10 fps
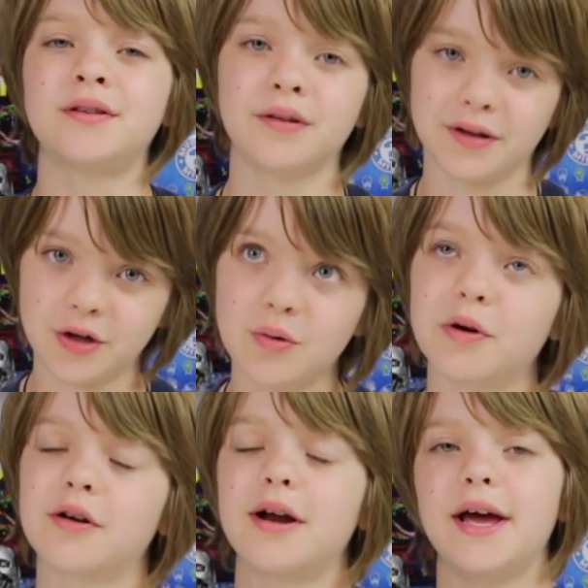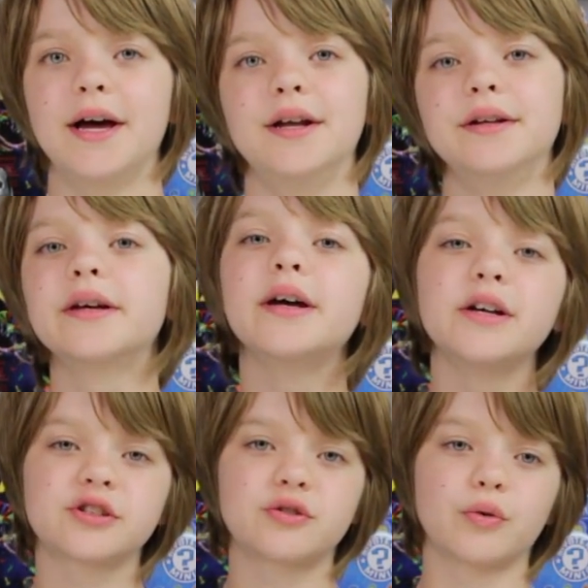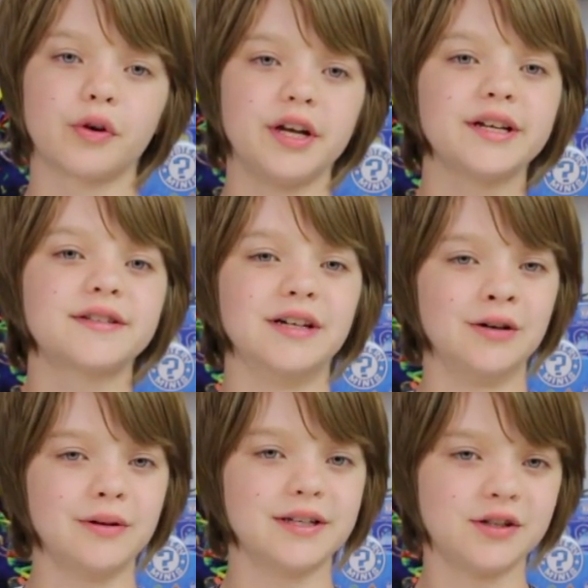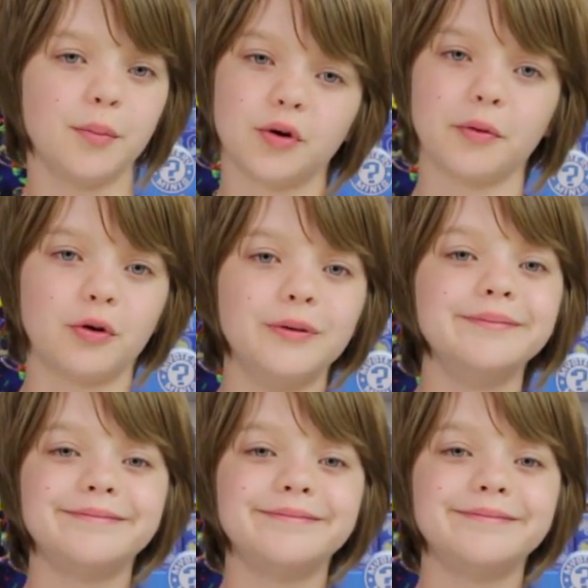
to the humor and story, so it's super duper cool.